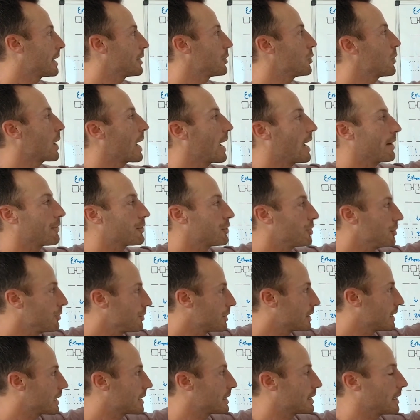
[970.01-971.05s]
you have to
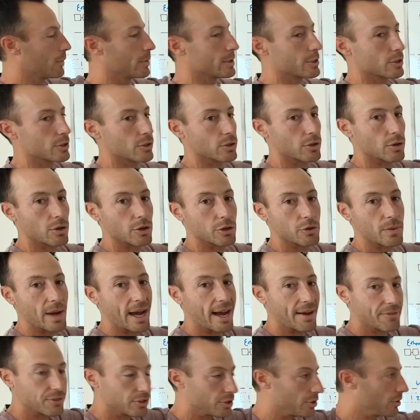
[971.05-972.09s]
use this sequencer or you
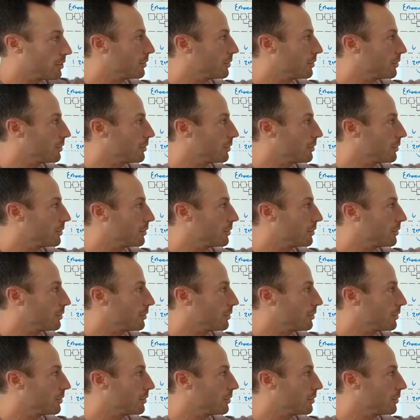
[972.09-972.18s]
have to